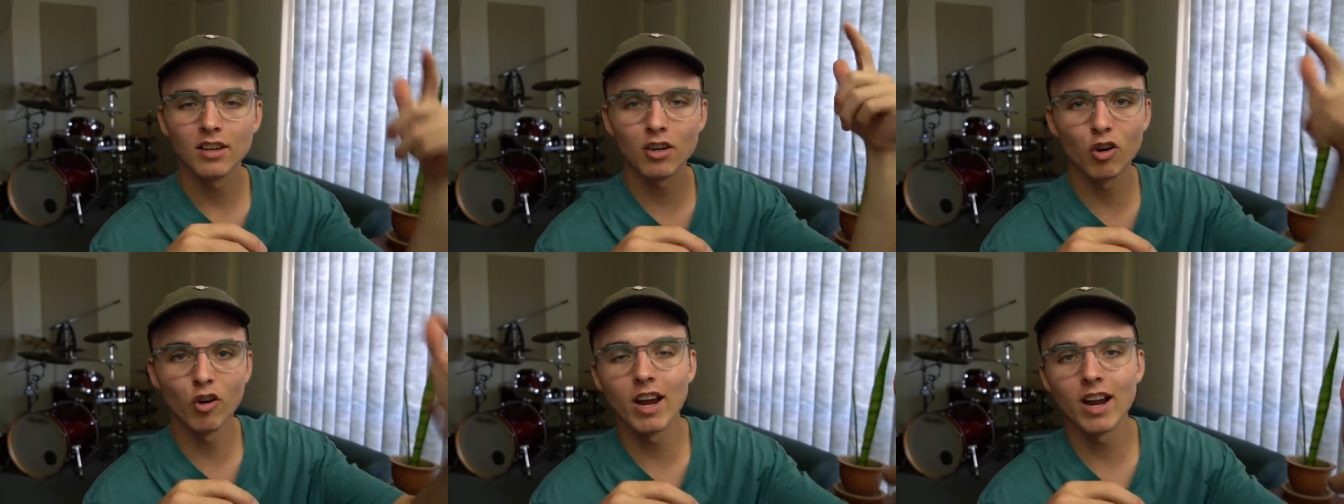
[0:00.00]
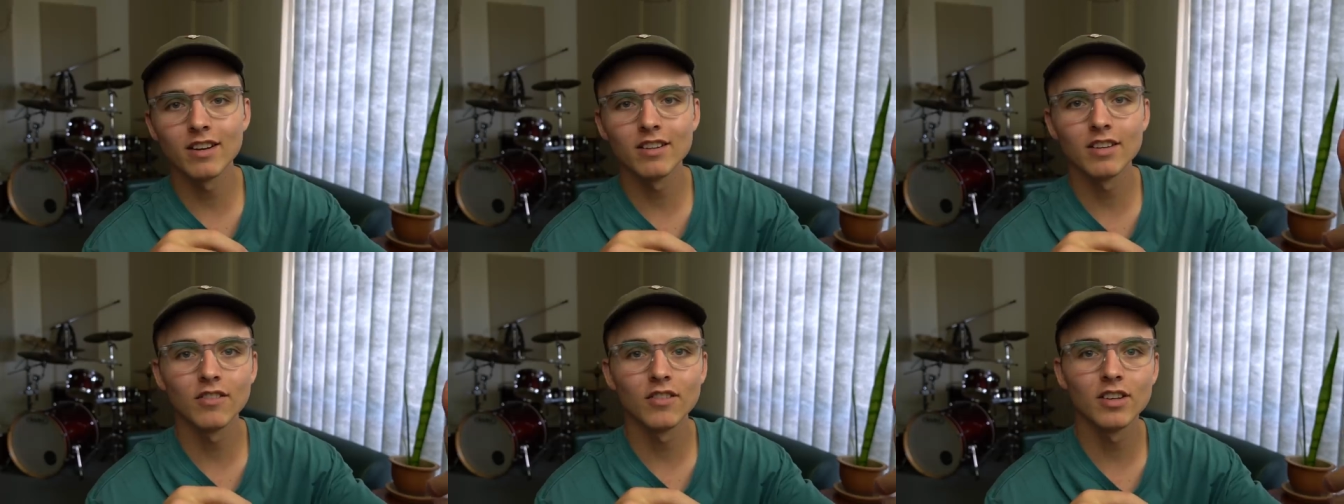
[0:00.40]

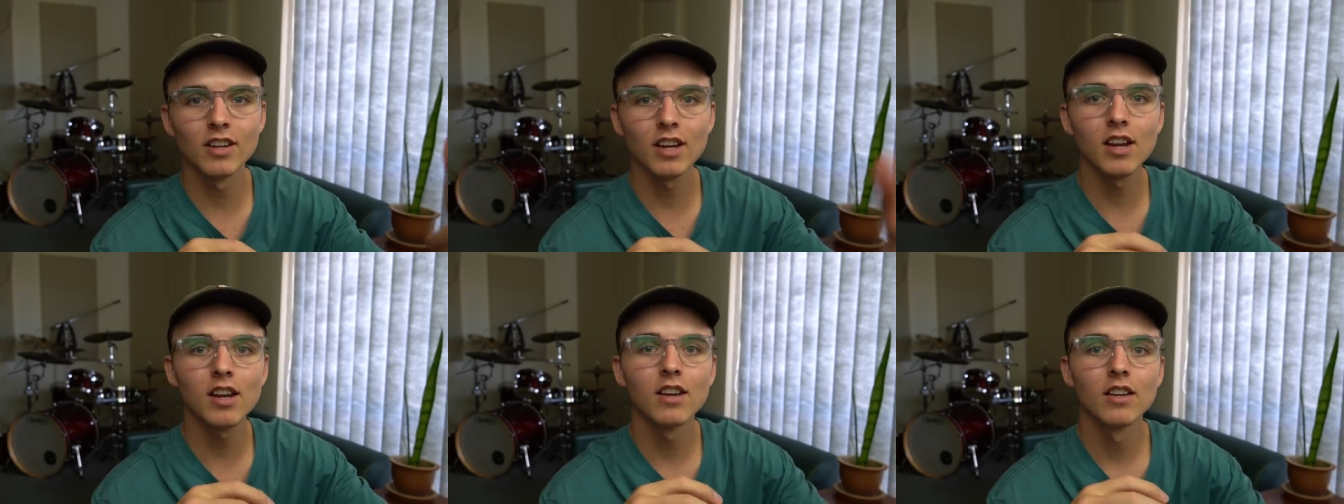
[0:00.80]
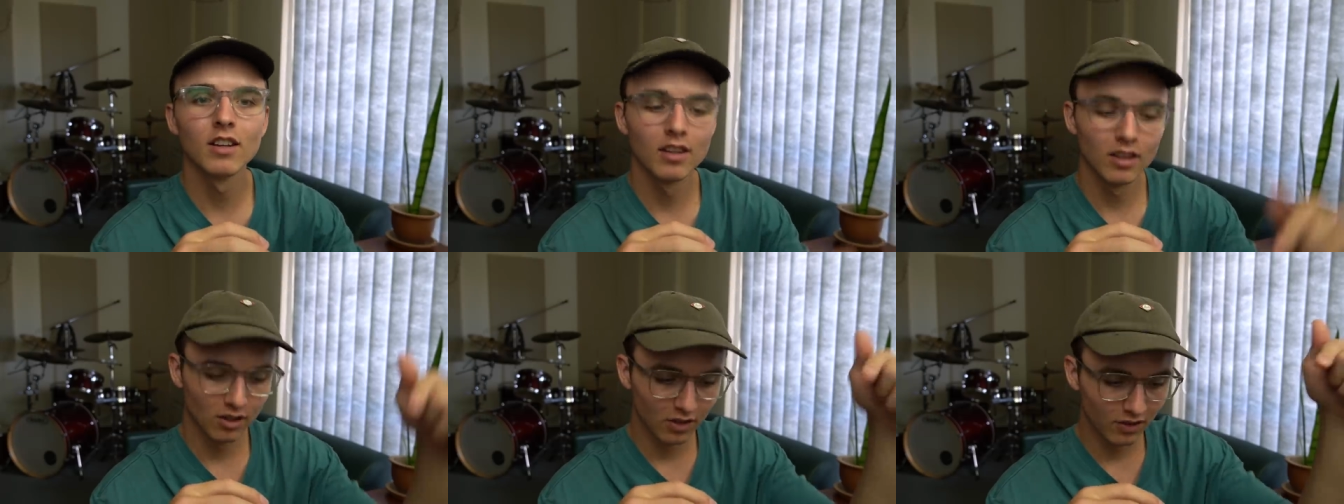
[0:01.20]
creativity,
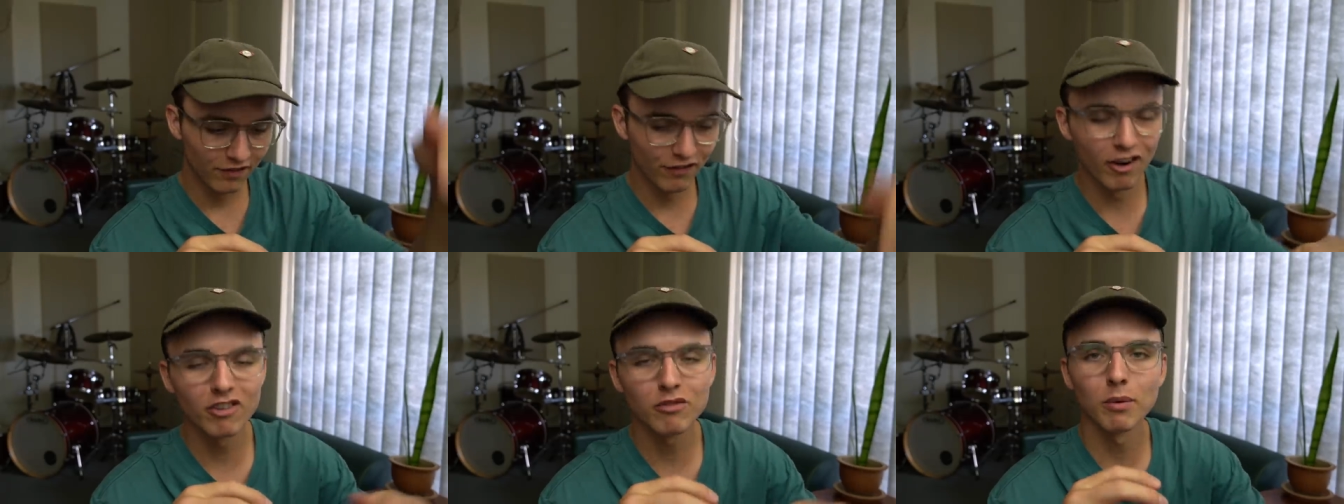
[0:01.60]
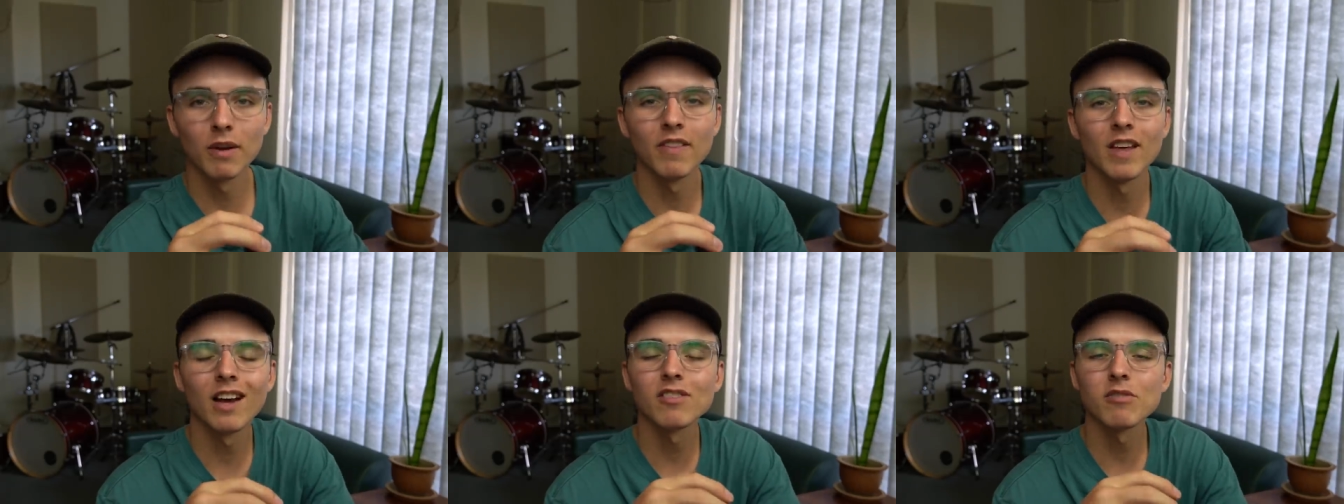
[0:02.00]
first
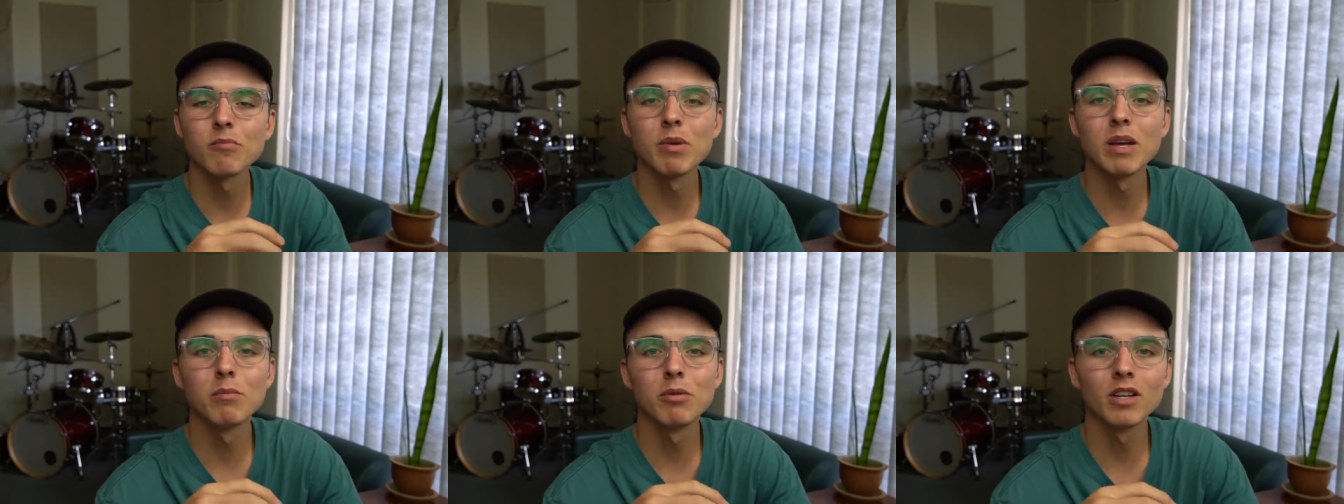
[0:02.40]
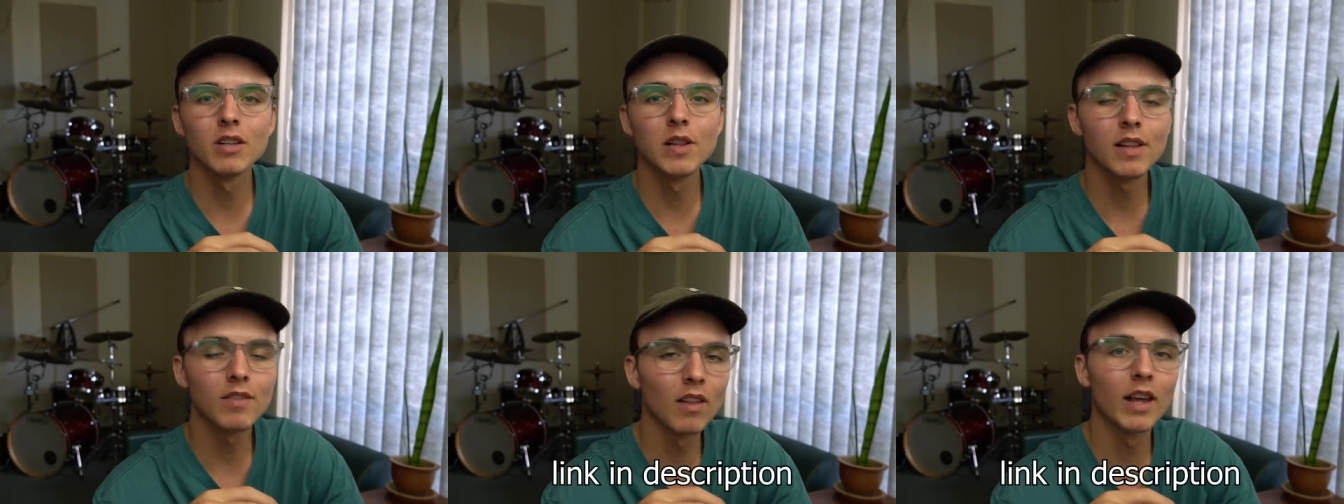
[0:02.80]
1,000 people to
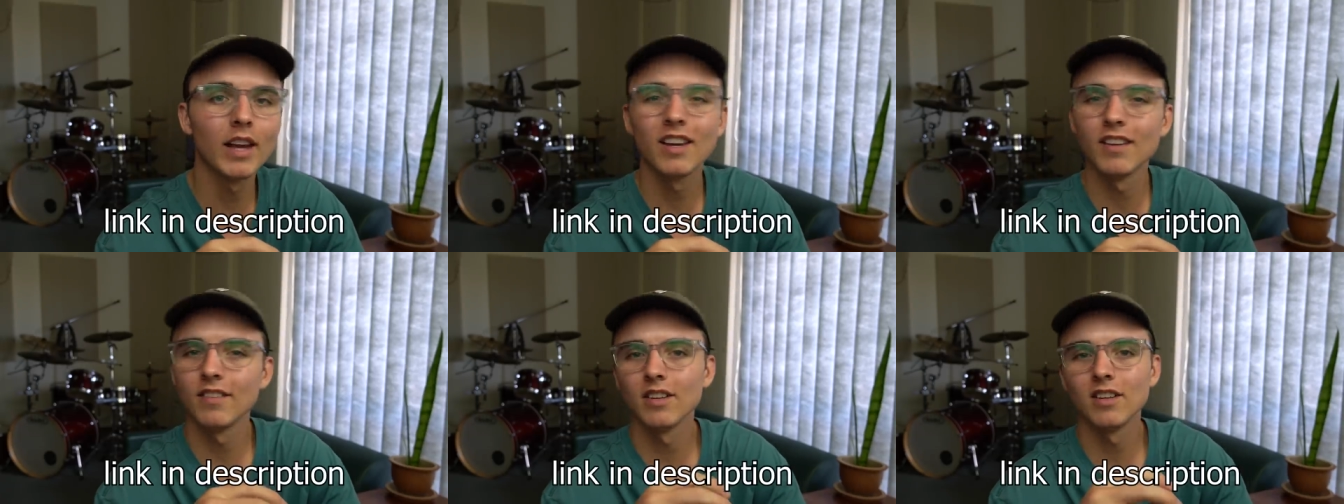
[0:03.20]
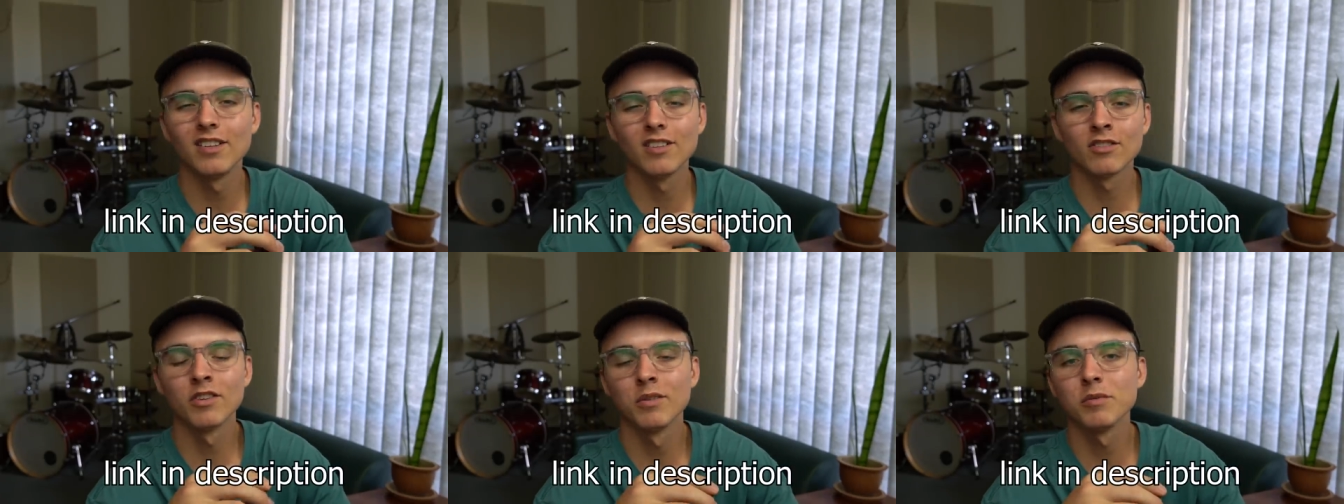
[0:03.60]
click the link in the
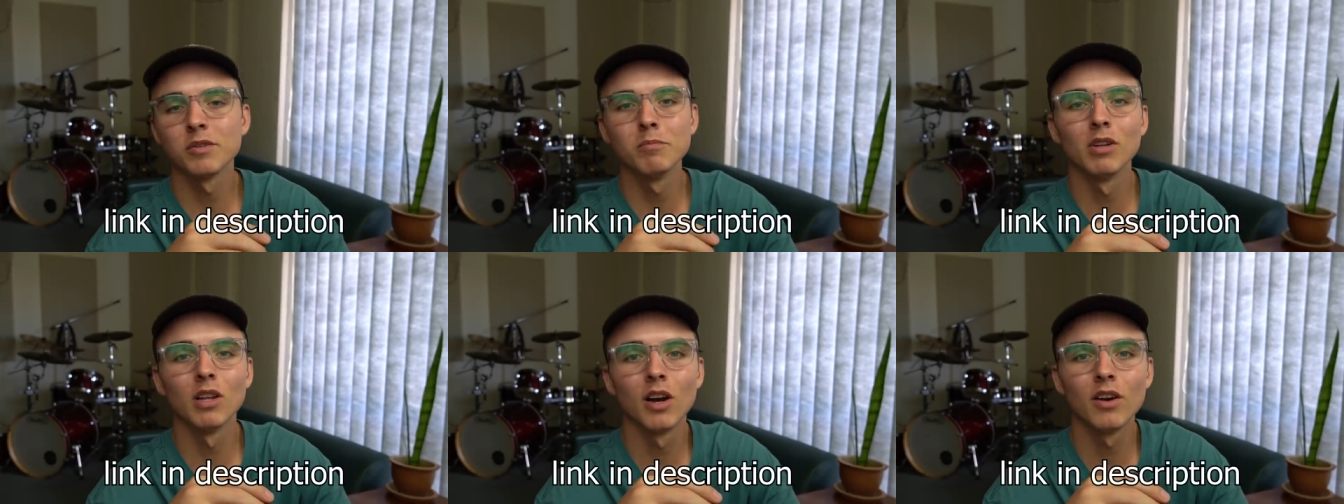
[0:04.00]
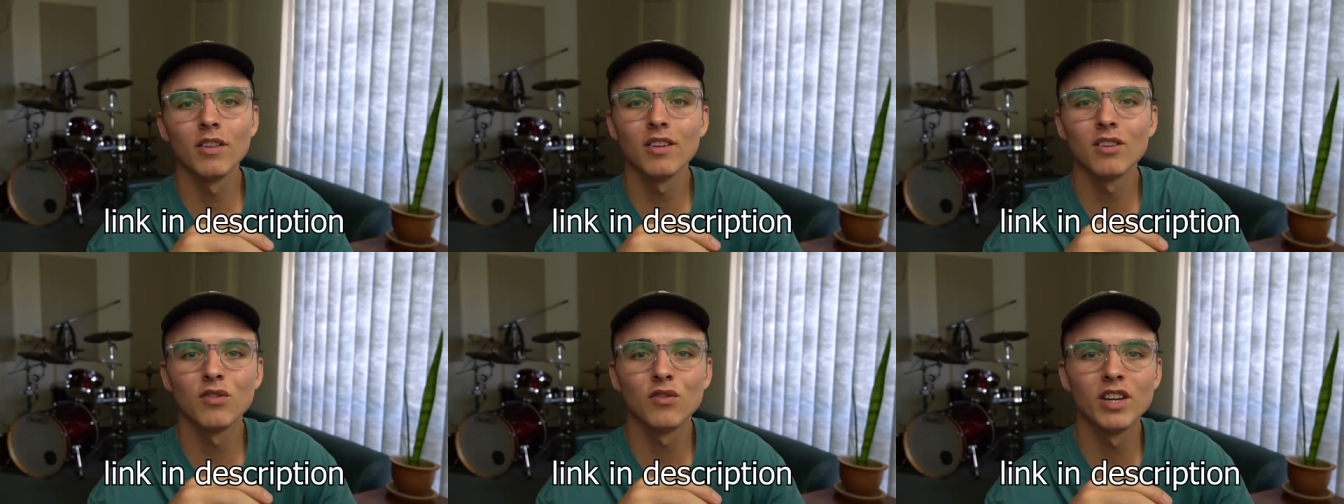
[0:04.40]
description below
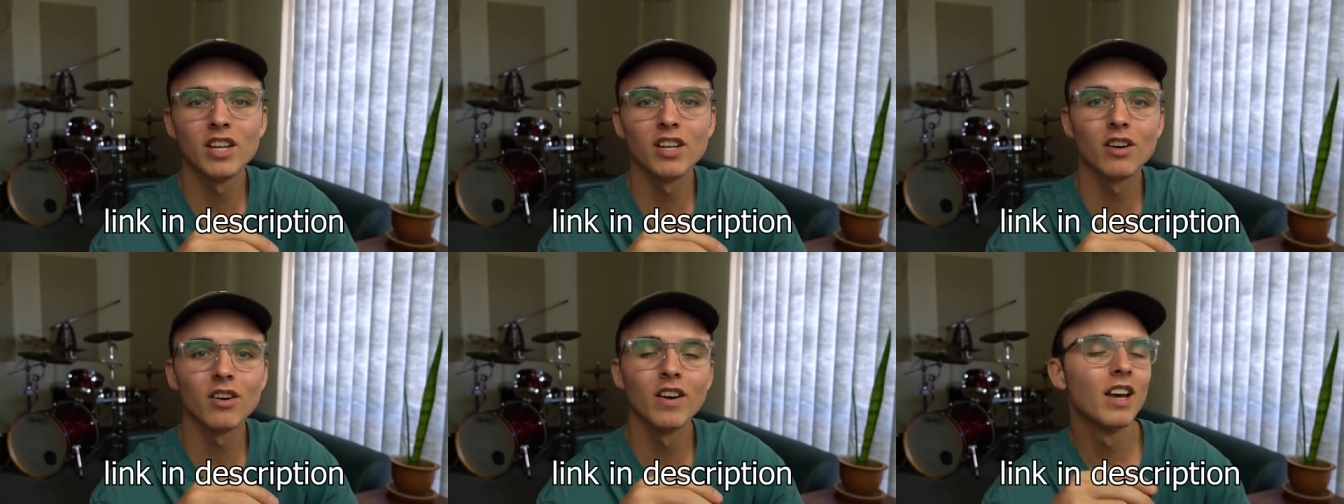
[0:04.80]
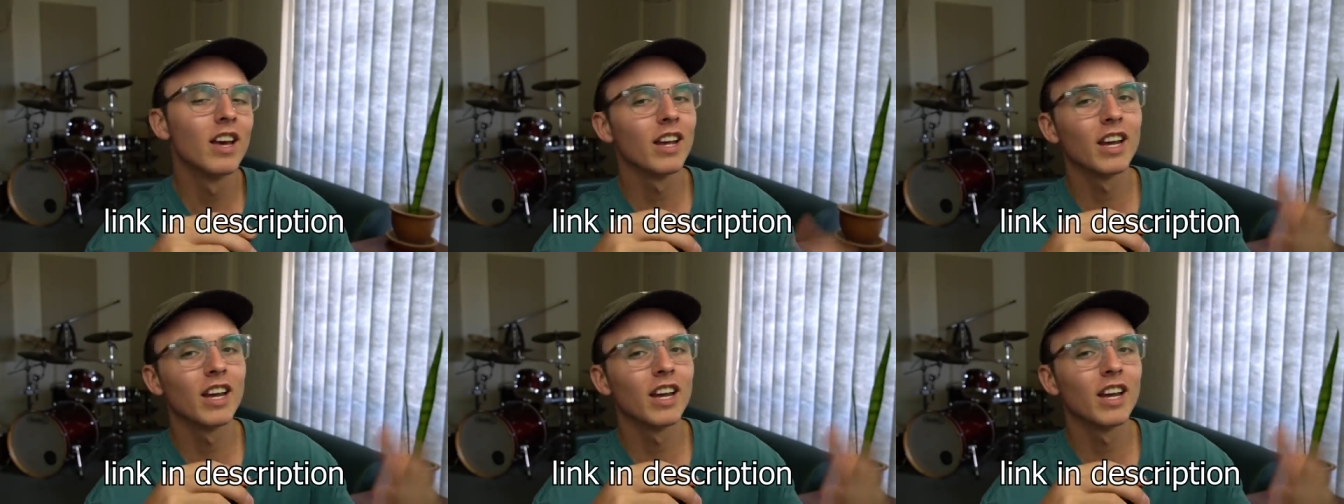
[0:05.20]
this video